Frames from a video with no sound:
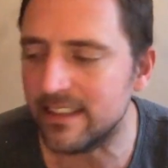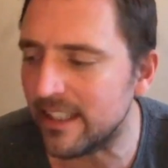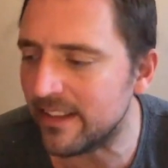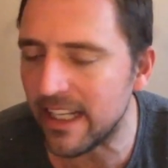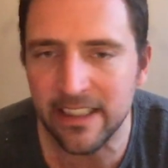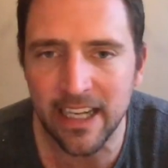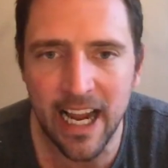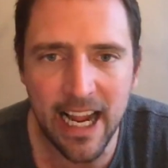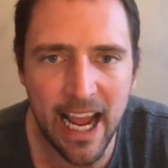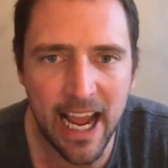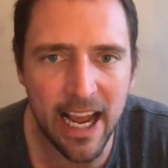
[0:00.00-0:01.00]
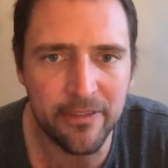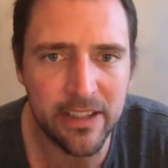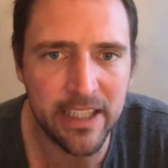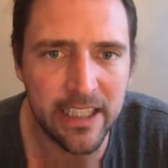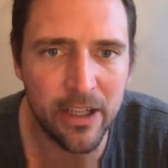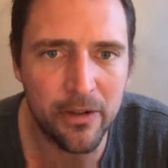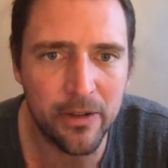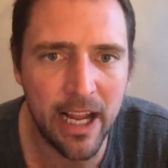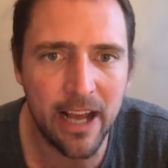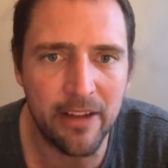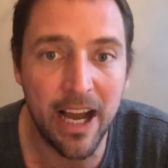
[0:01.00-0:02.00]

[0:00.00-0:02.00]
the thing that I have that they don't have.